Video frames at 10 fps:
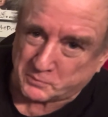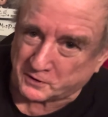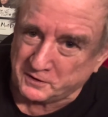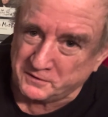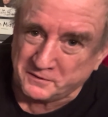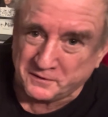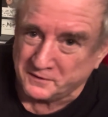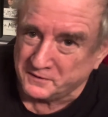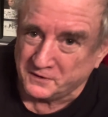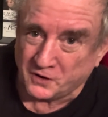Britain,
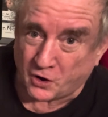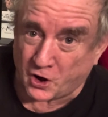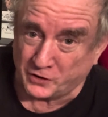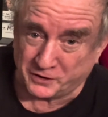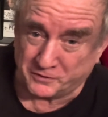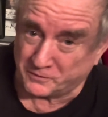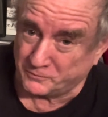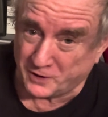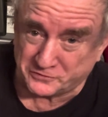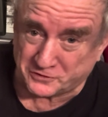all your
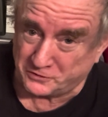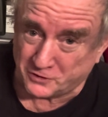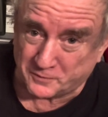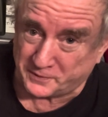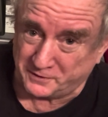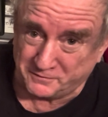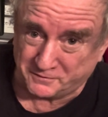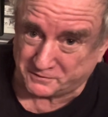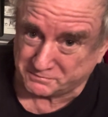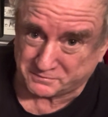Western European
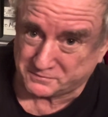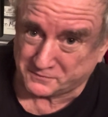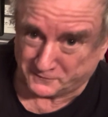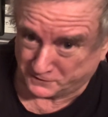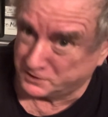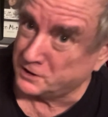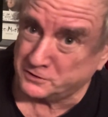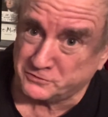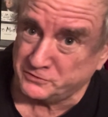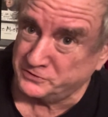
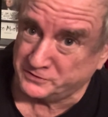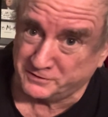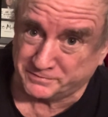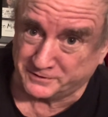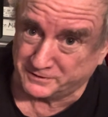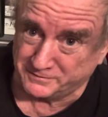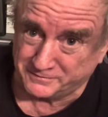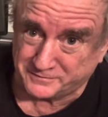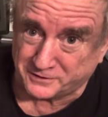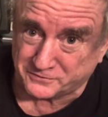countries, if I
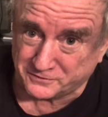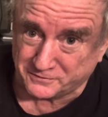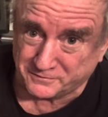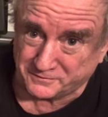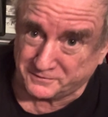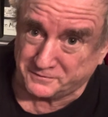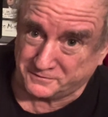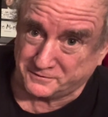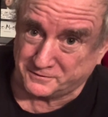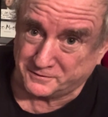can get to
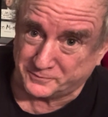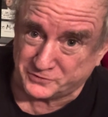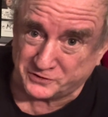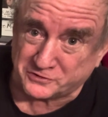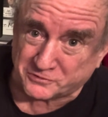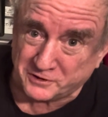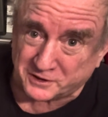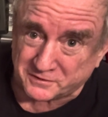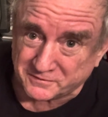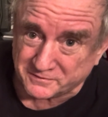Schitt's
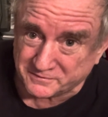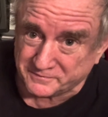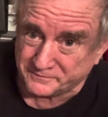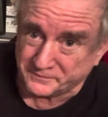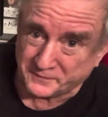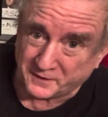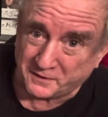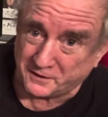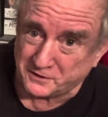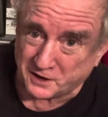Creek, and
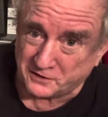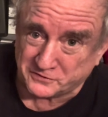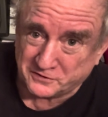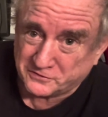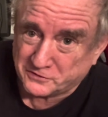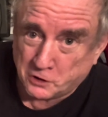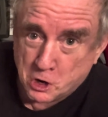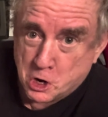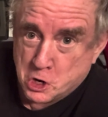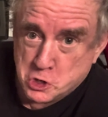then the United States is like,
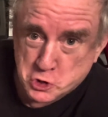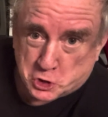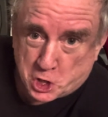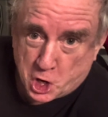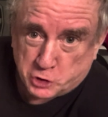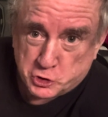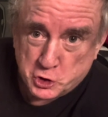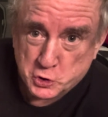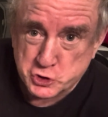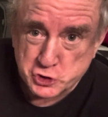you can't
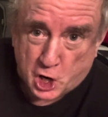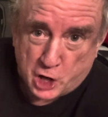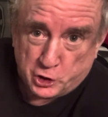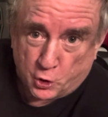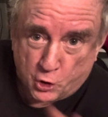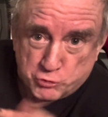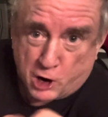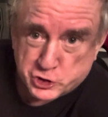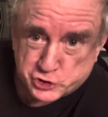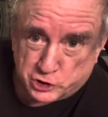deal with China or
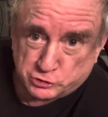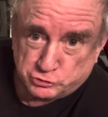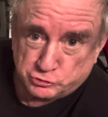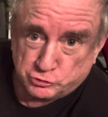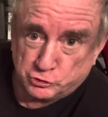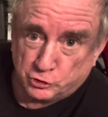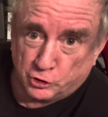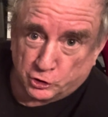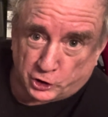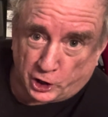Russia,
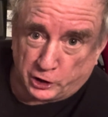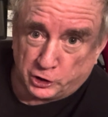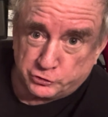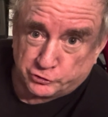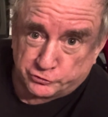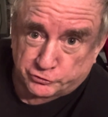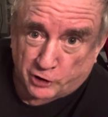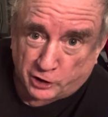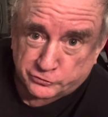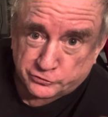okay? Just
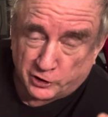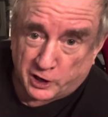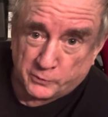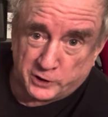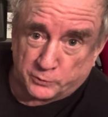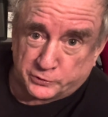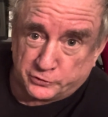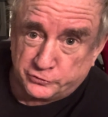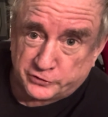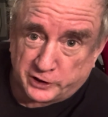us, and we don't
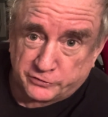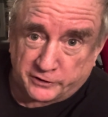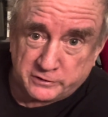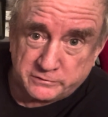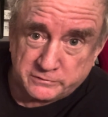produce anything.